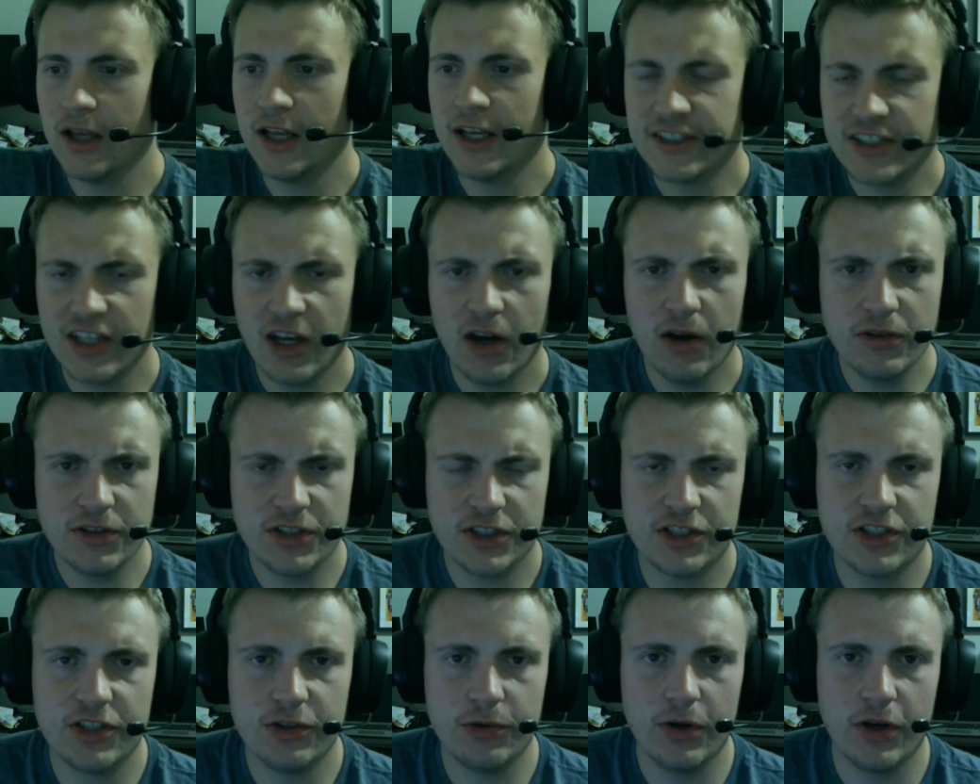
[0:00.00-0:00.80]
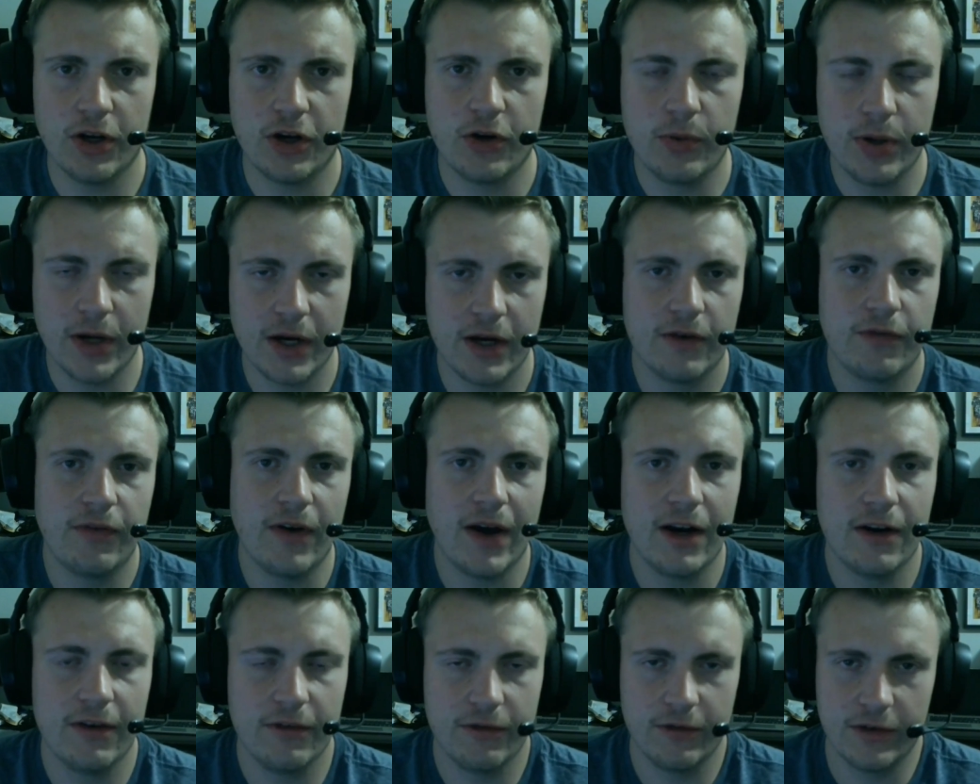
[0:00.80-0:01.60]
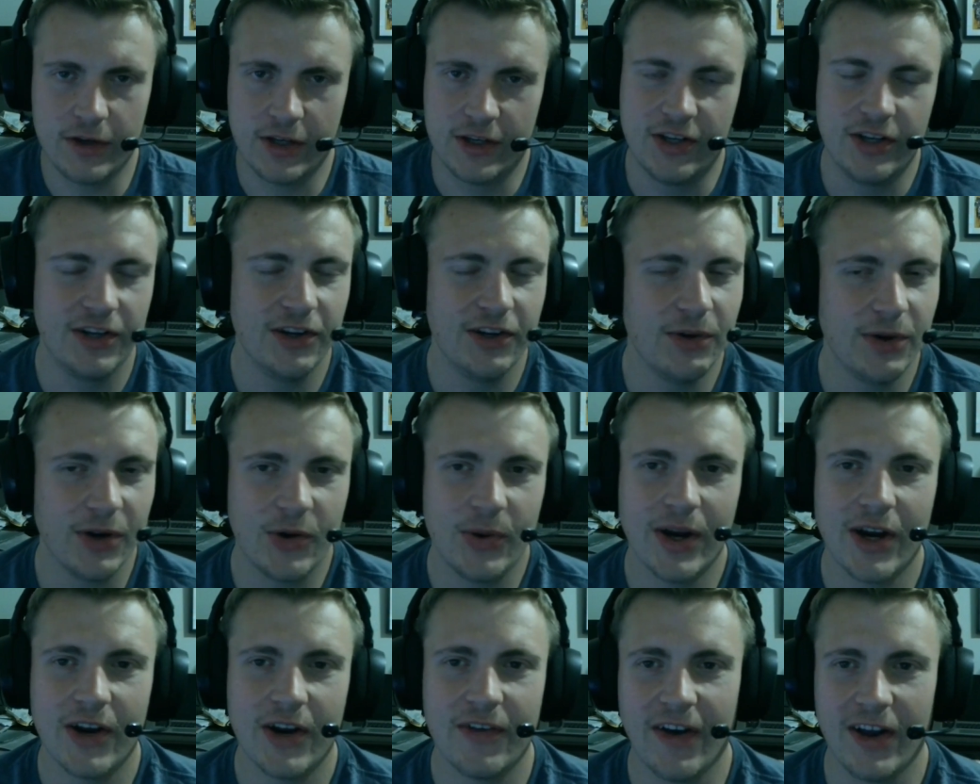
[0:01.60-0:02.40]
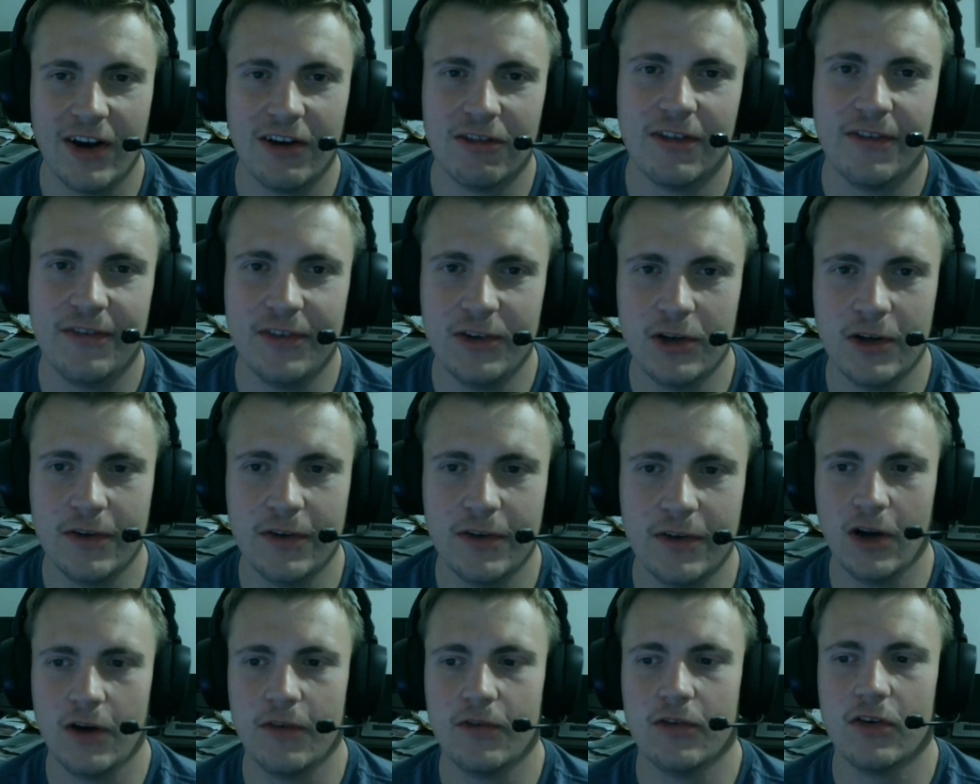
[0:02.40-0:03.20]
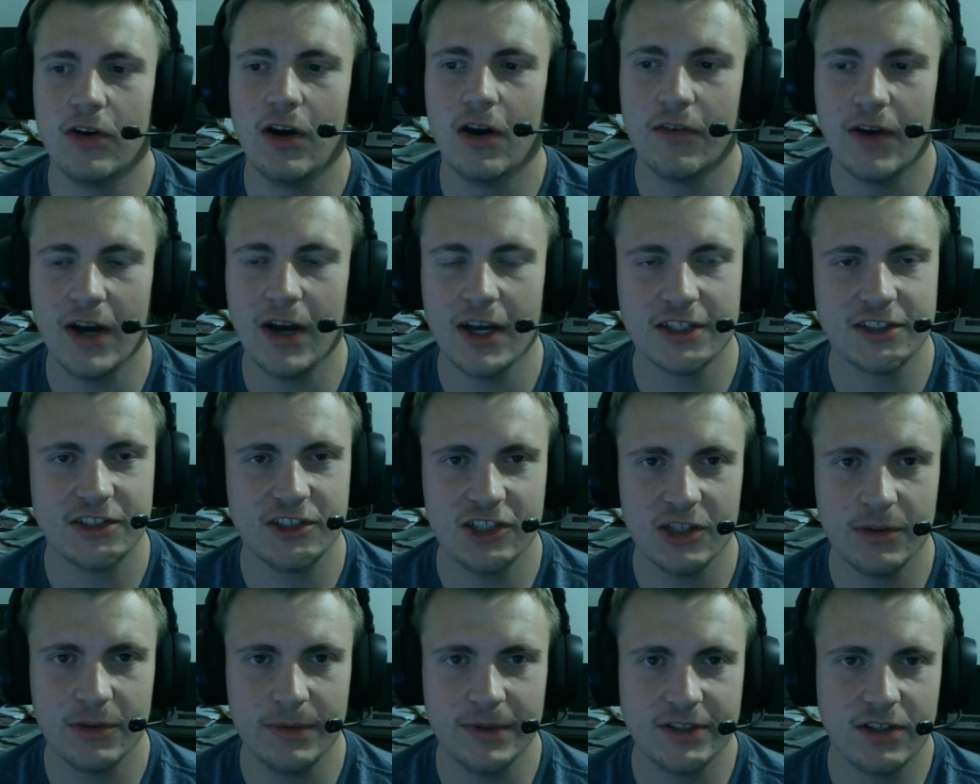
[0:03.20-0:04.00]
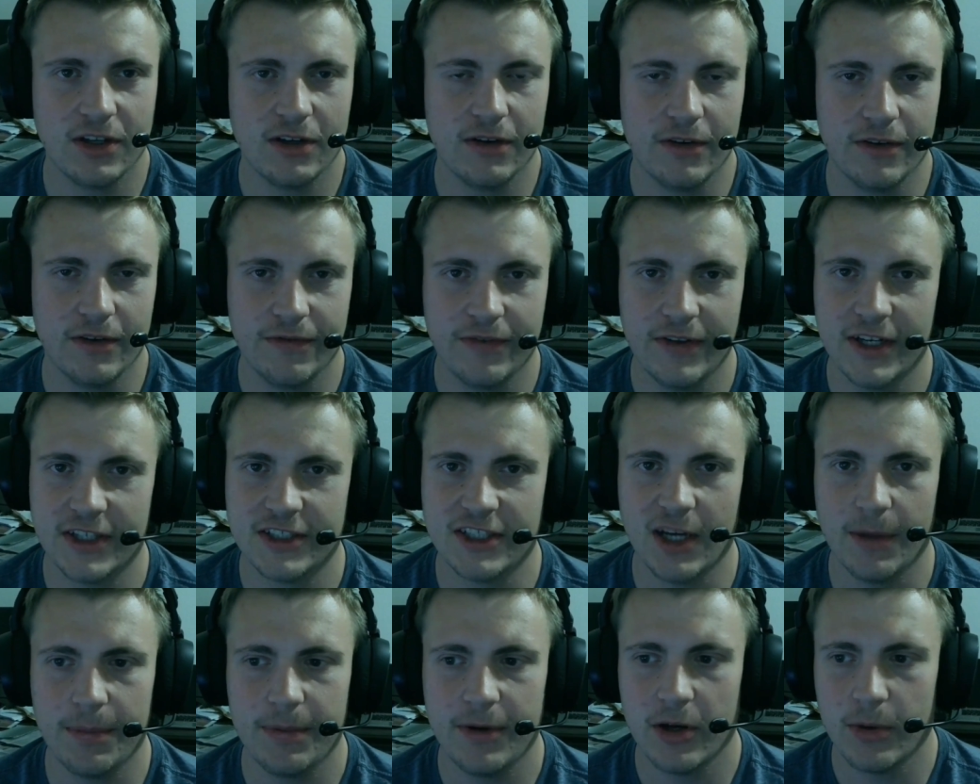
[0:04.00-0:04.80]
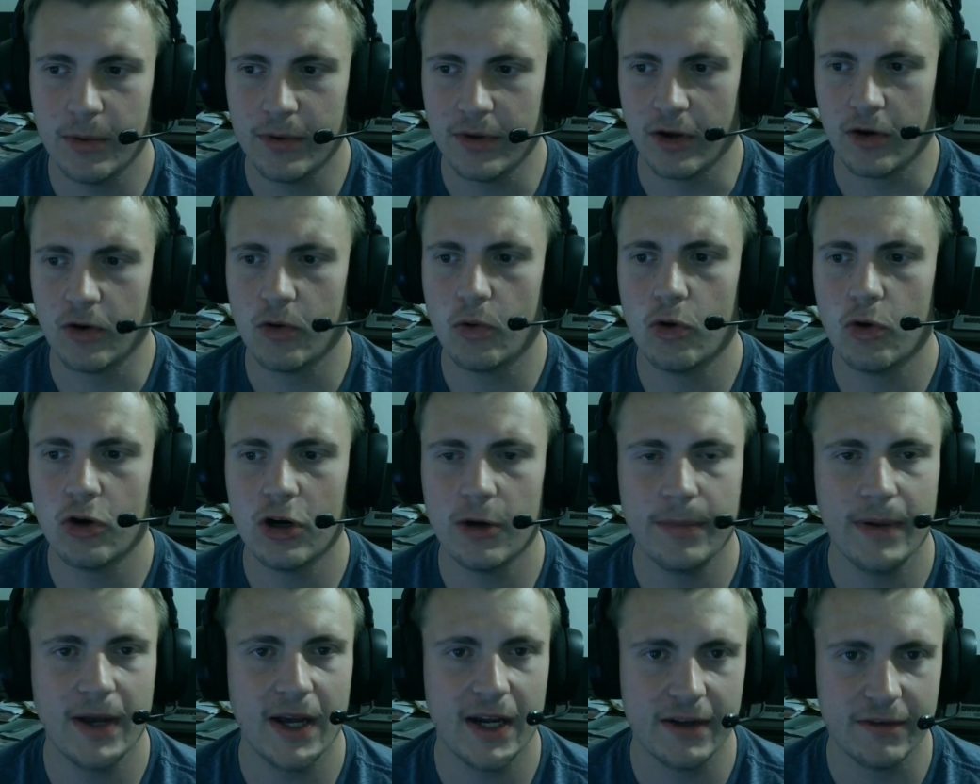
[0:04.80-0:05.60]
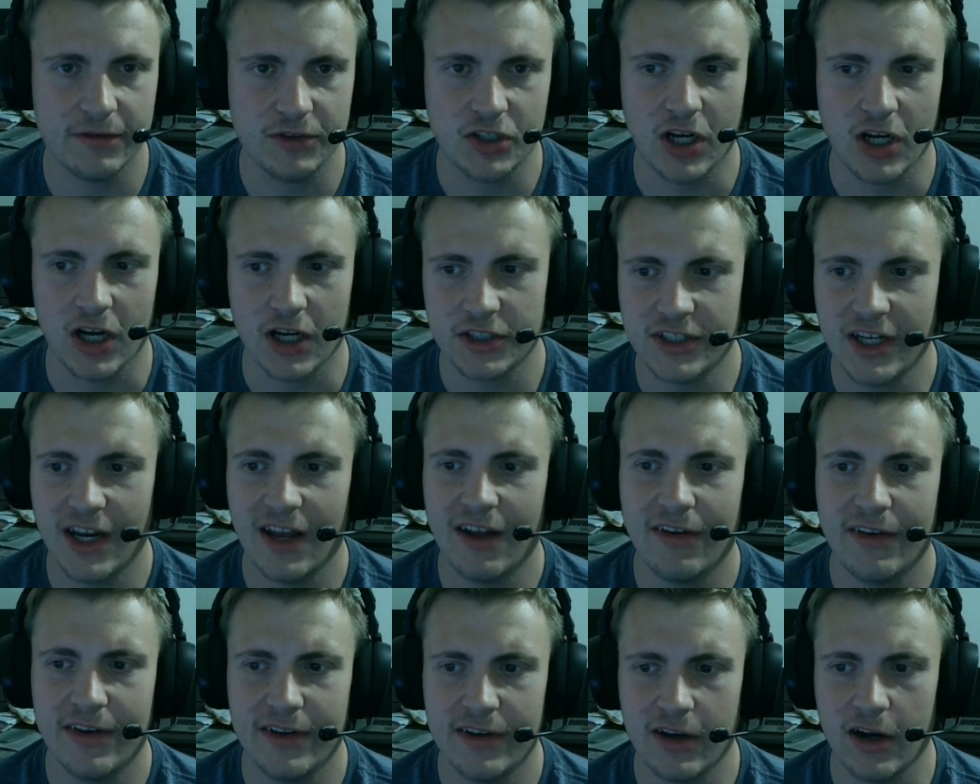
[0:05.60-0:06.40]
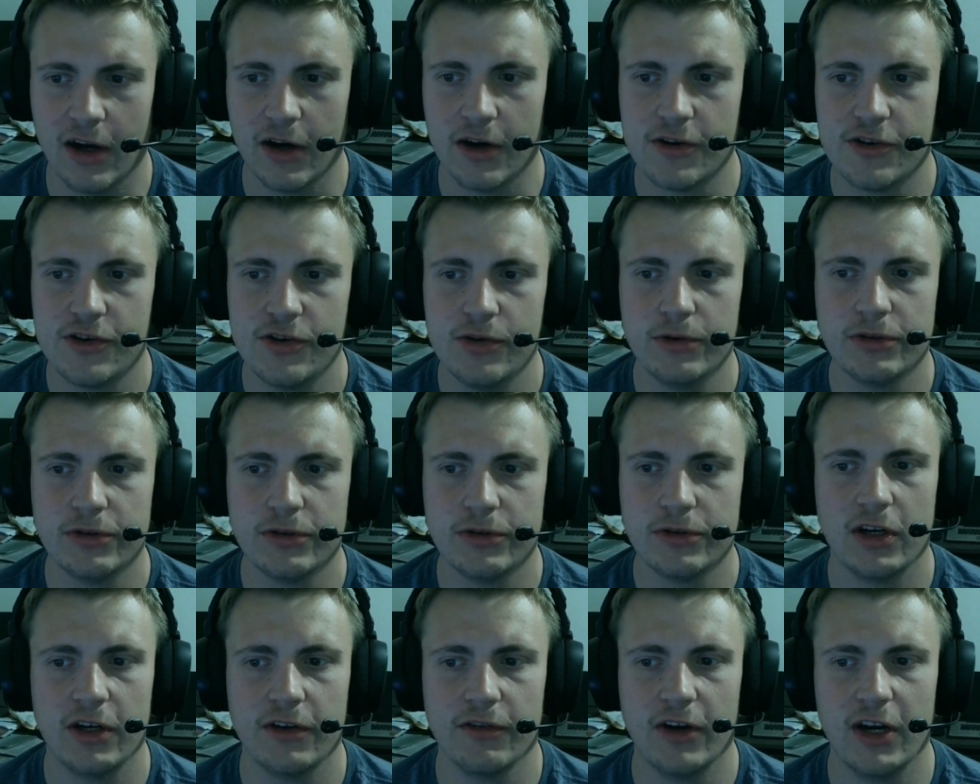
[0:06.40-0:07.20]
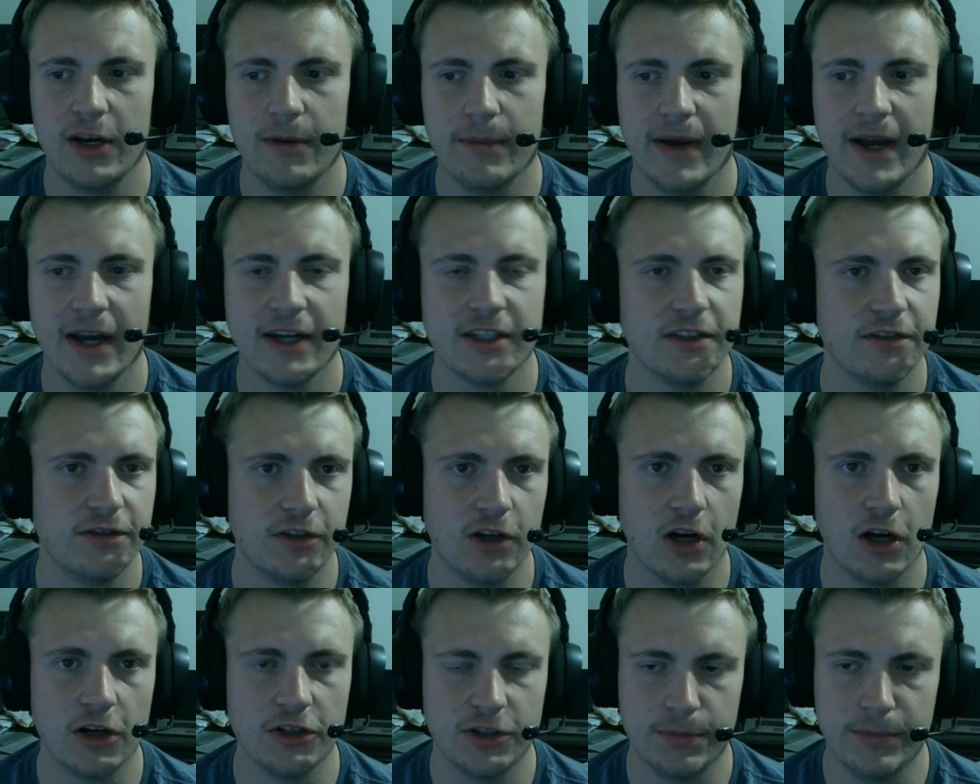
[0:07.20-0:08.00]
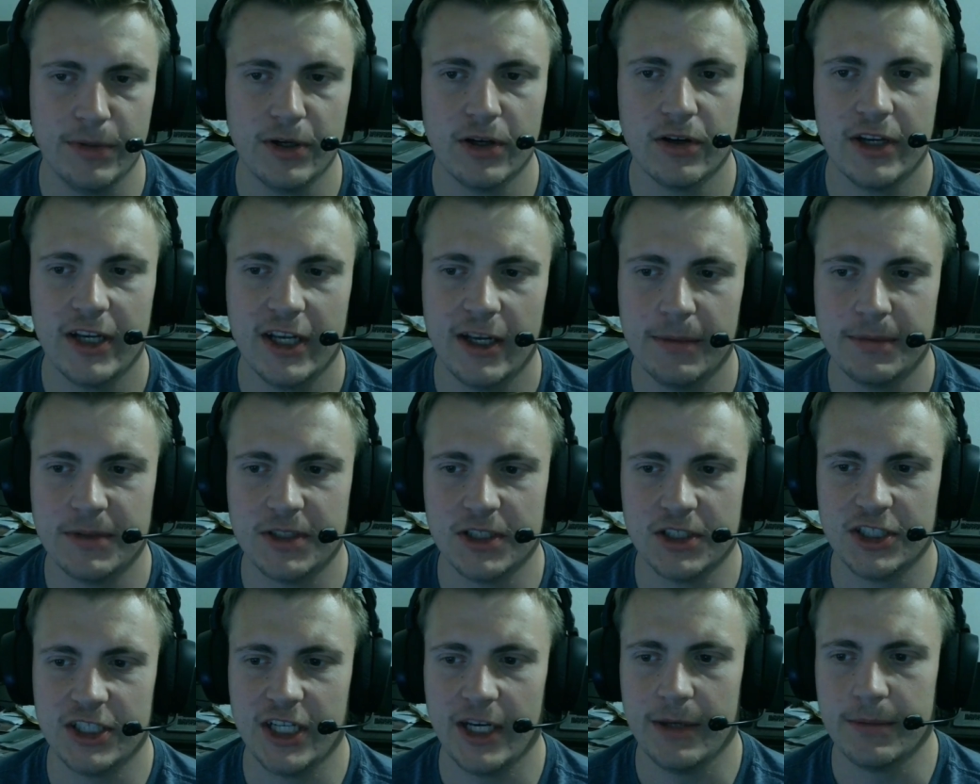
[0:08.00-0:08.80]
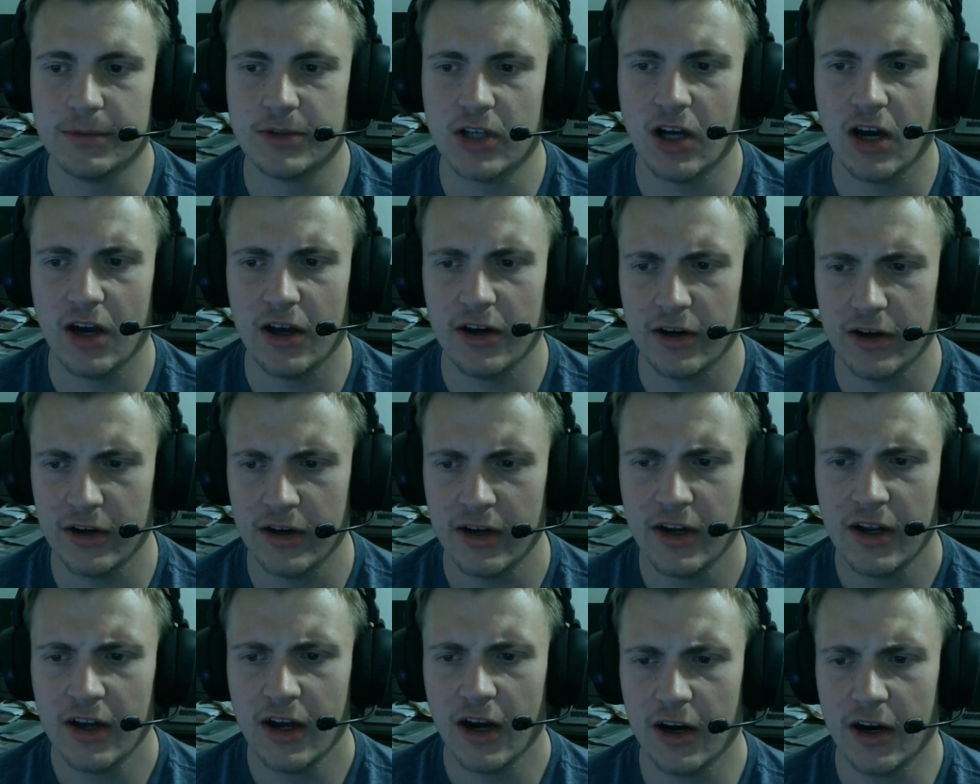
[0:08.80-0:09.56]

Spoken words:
So just do a quick final review of the overall roster. We finish up here with our quarterback of Josh Allen. Our 2 starting running backs are Jahmyr Gibbs and James Conner.